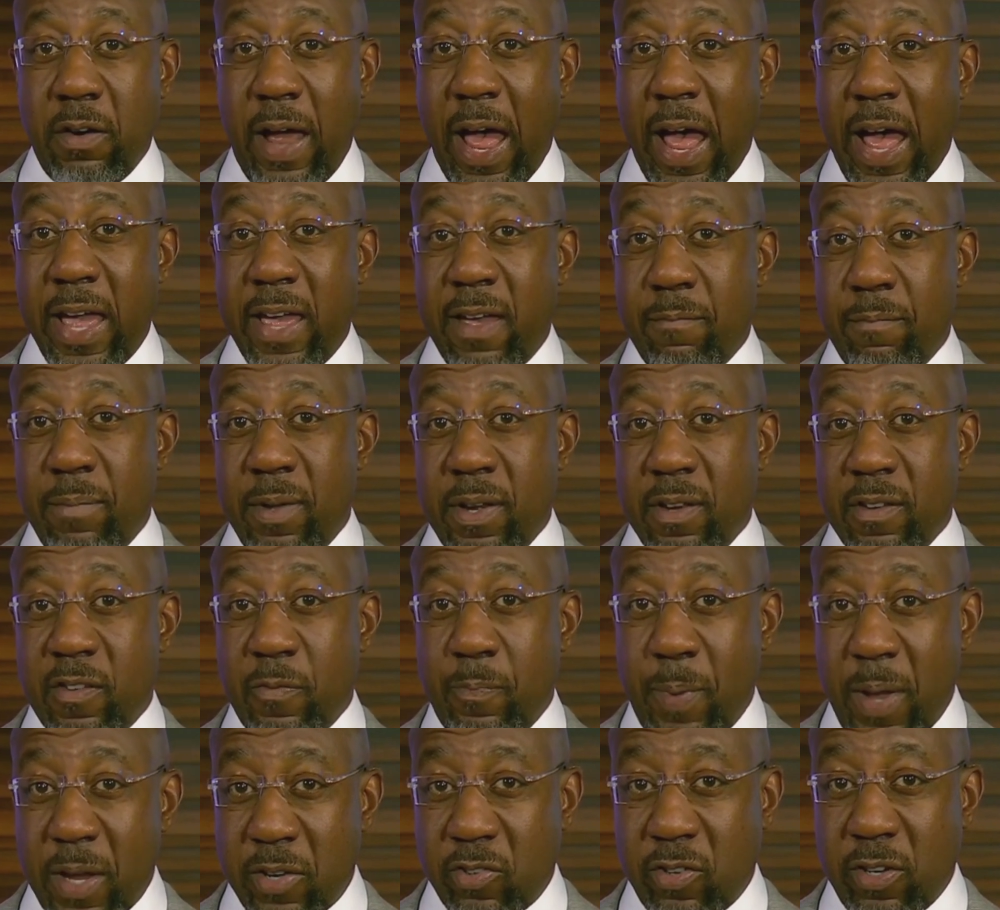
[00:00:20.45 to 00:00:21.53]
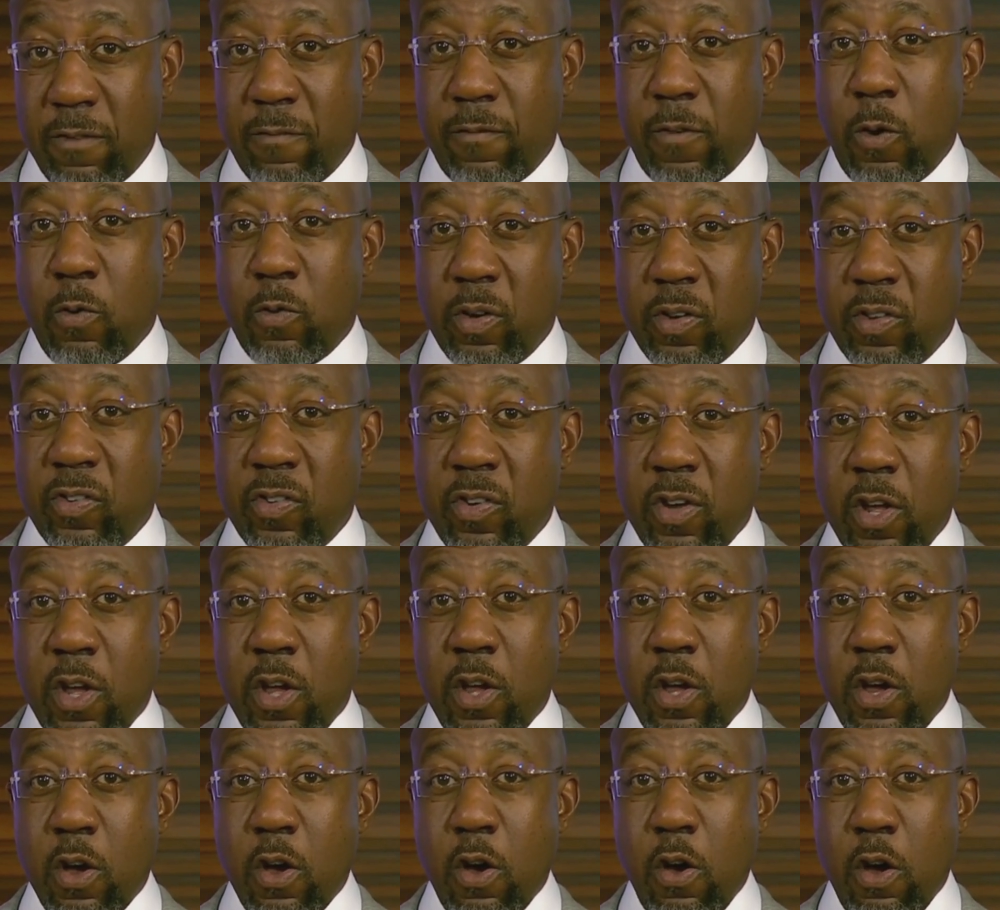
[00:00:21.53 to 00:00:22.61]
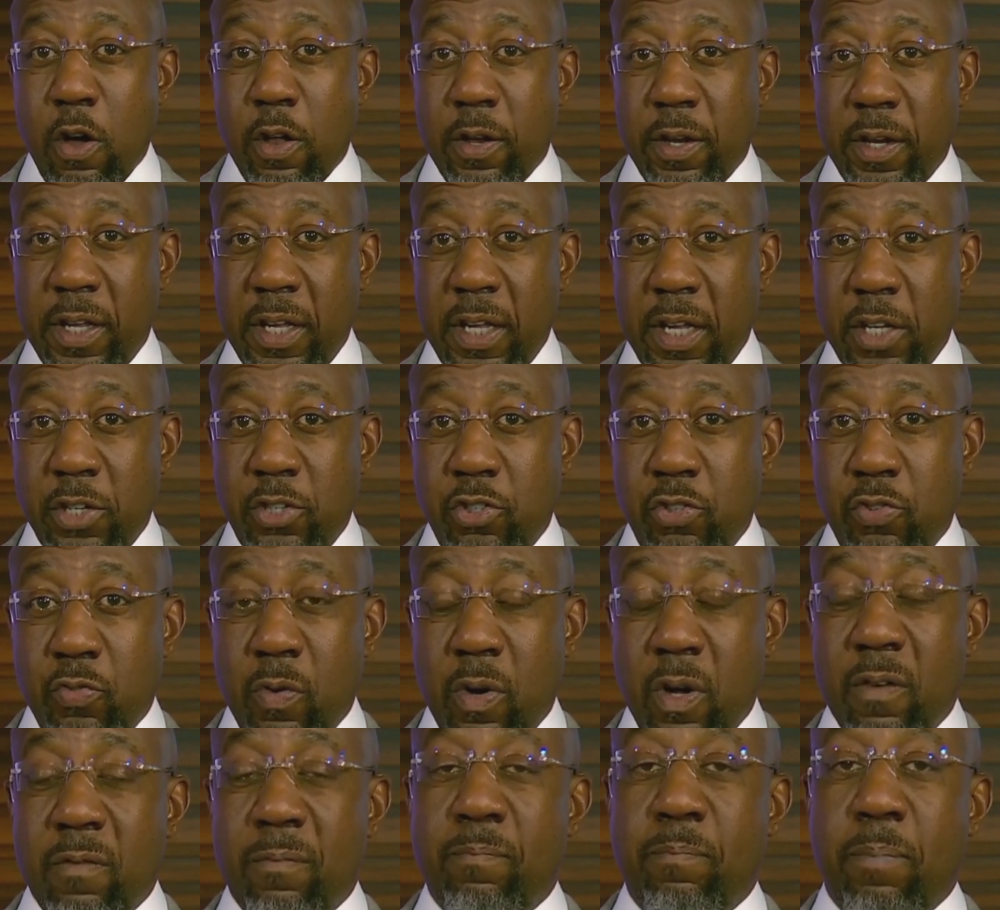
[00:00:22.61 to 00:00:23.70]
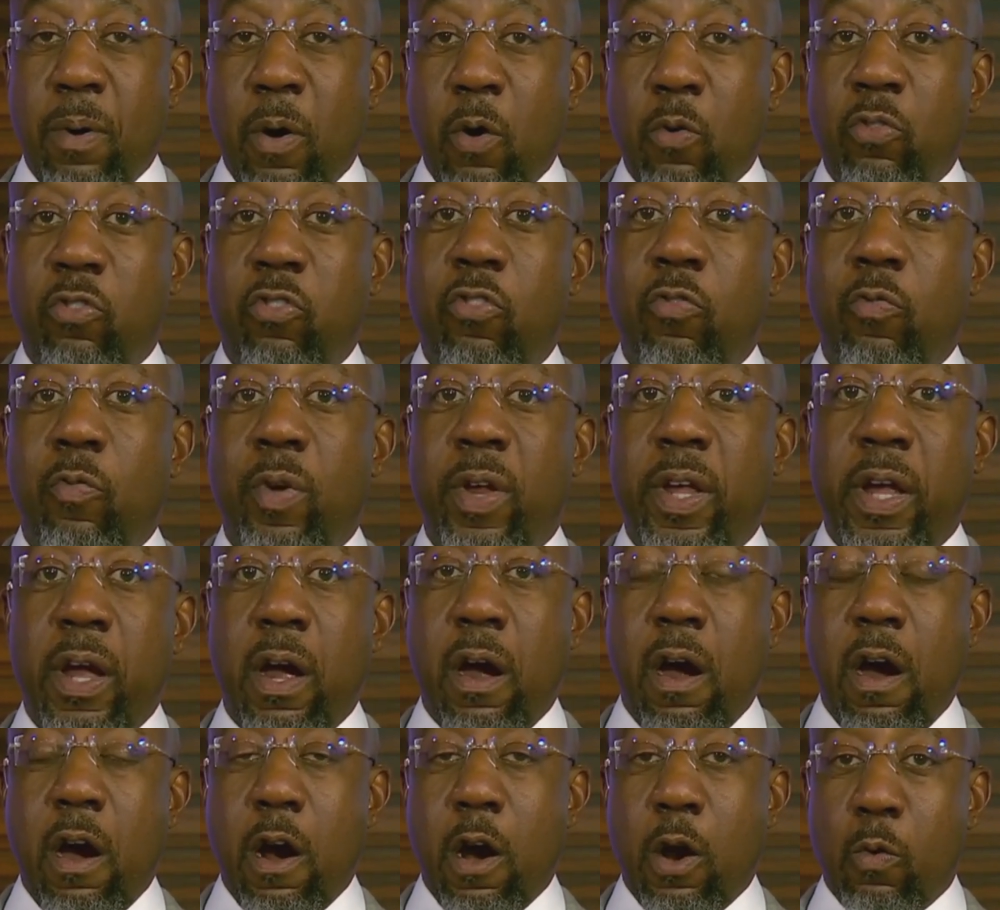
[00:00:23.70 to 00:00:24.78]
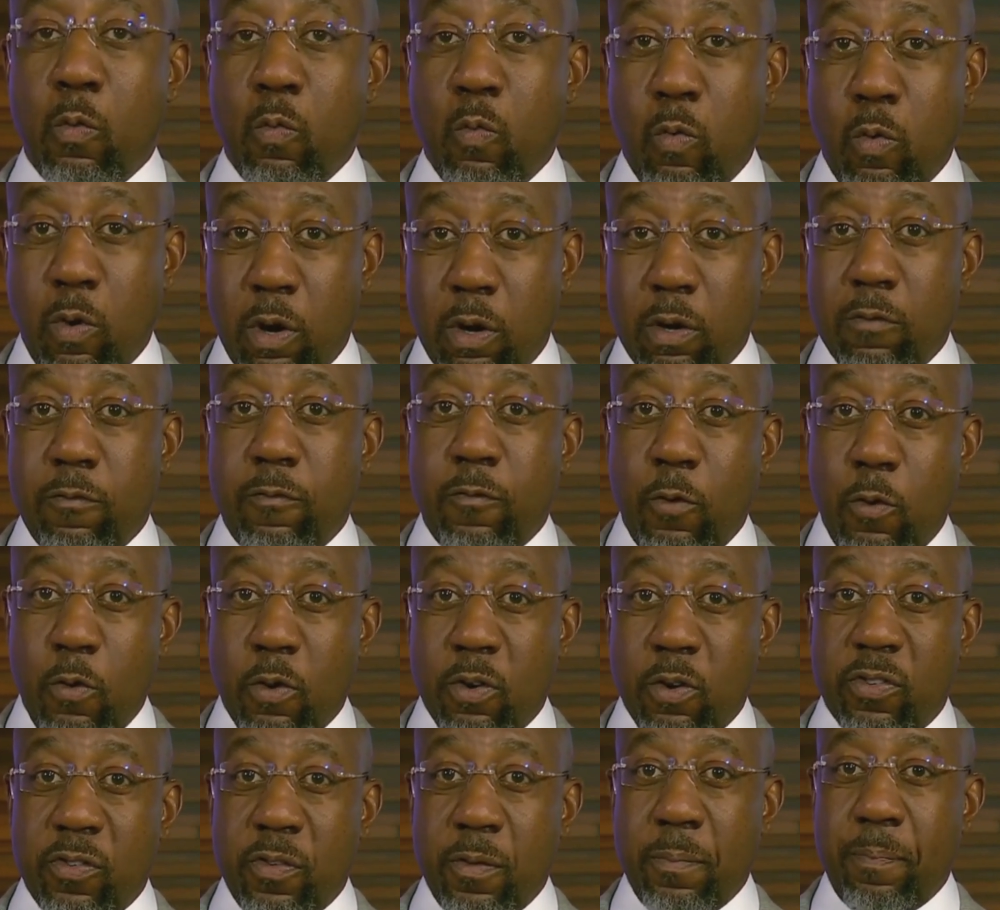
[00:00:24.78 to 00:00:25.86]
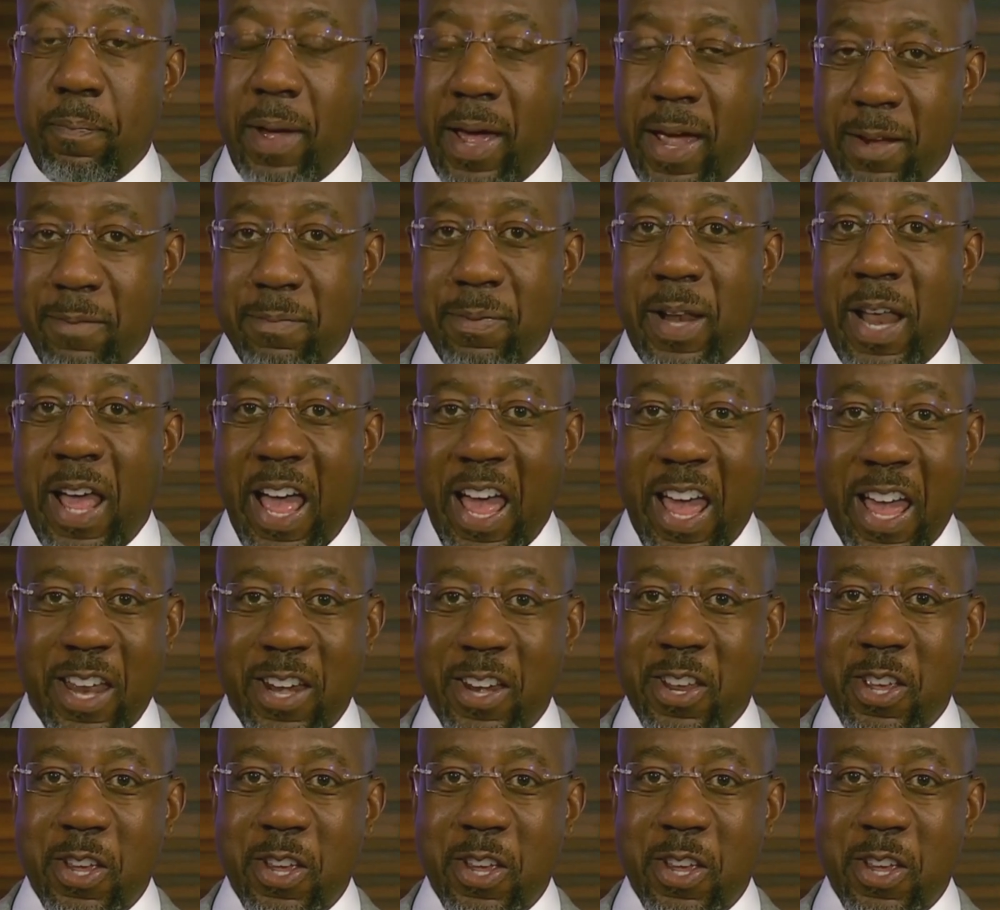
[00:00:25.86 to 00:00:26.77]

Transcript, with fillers: I have been especially focused on the issue of bolstering our workforce pipeline.